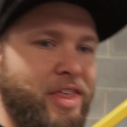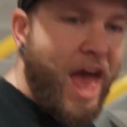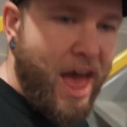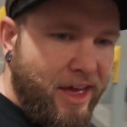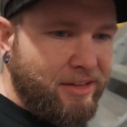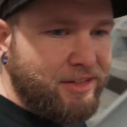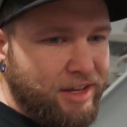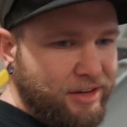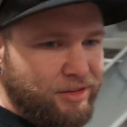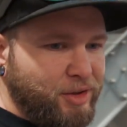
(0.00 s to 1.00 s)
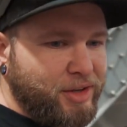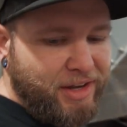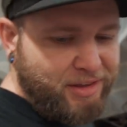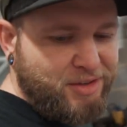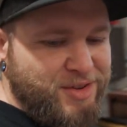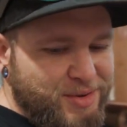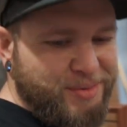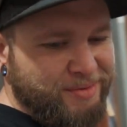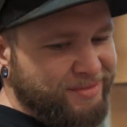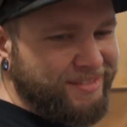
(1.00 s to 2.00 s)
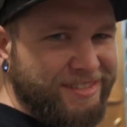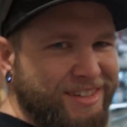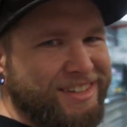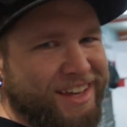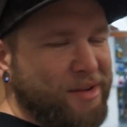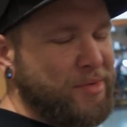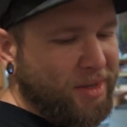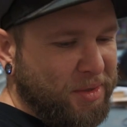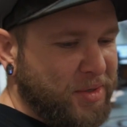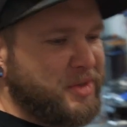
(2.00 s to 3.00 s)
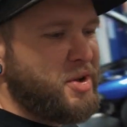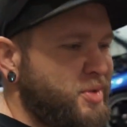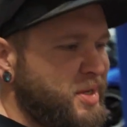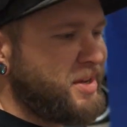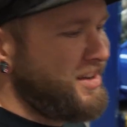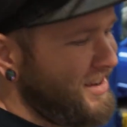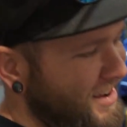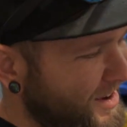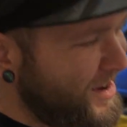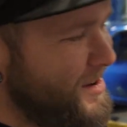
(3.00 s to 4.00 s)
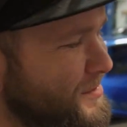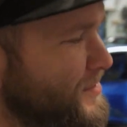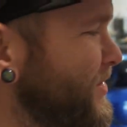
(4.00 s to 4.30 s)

that and kind of looking at the tune. He's kind of being a little nosy. Um,